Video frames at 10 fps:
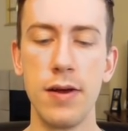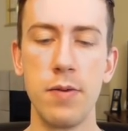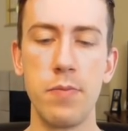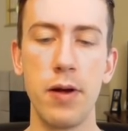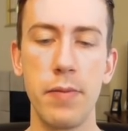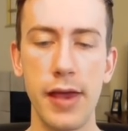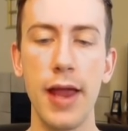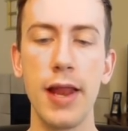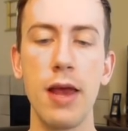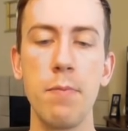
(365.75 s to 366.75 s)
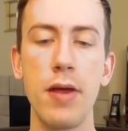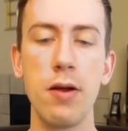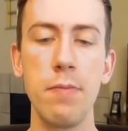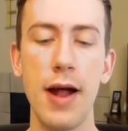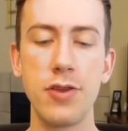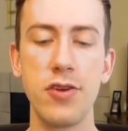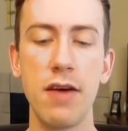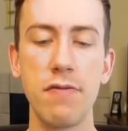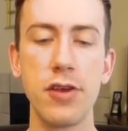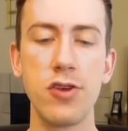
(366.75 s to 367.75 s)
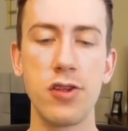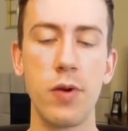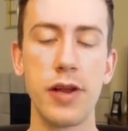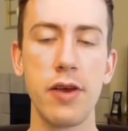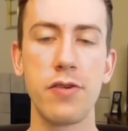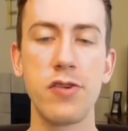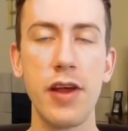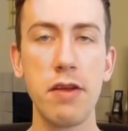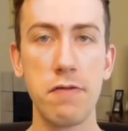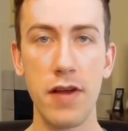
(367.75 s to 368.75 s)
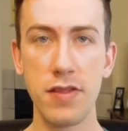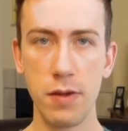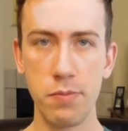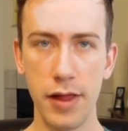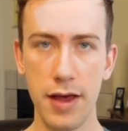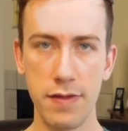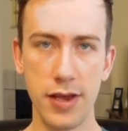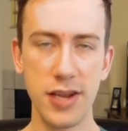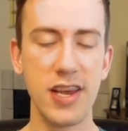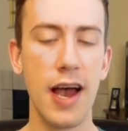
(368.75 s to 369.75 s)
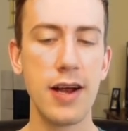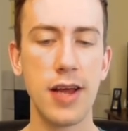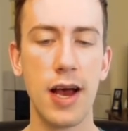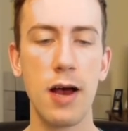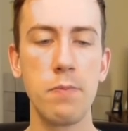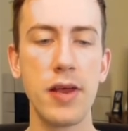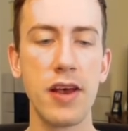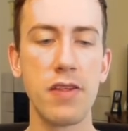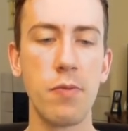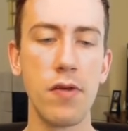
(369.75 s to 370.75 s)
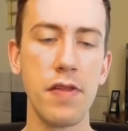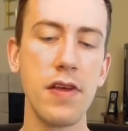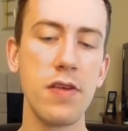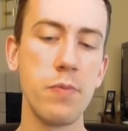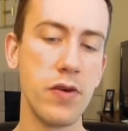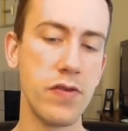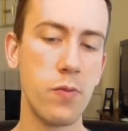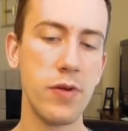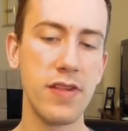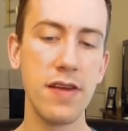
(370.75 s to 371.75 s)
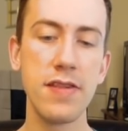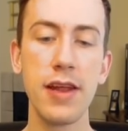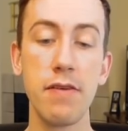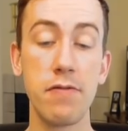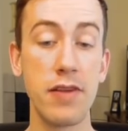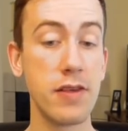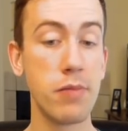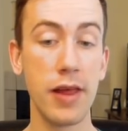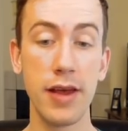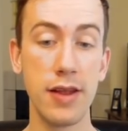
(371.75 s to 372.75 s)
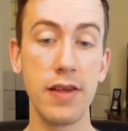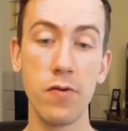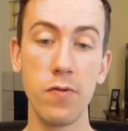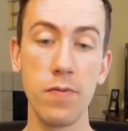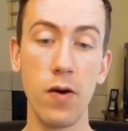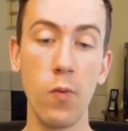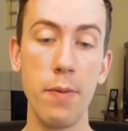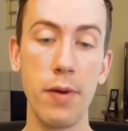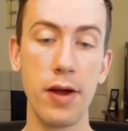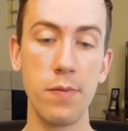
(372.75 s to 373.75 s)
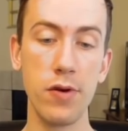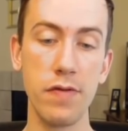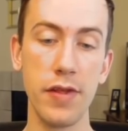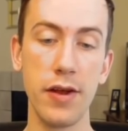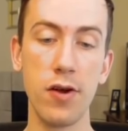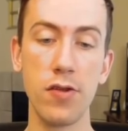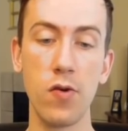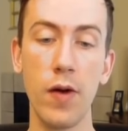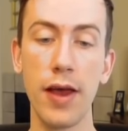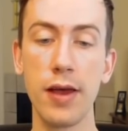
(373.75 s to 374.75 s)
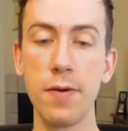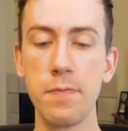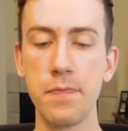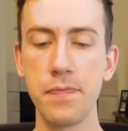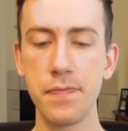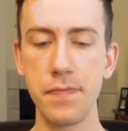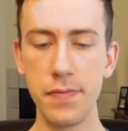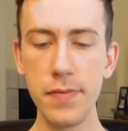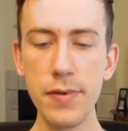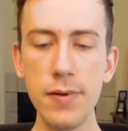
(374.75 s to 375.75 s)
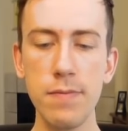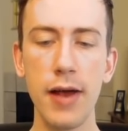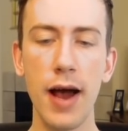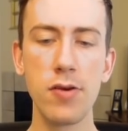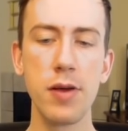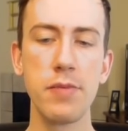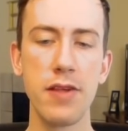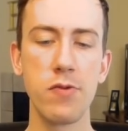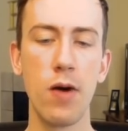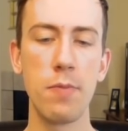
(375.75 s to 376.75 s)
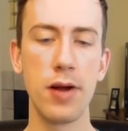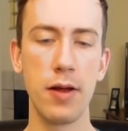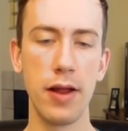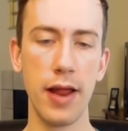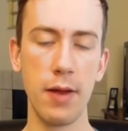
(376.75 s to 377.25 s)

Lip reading: But Meganium Mirror Match, you definitely just want to go straight Frenzy Plant the entire time because both of these moves are resisted, and Frenzy Plant is a way better move than Earthquake. Out comes that Swampert, and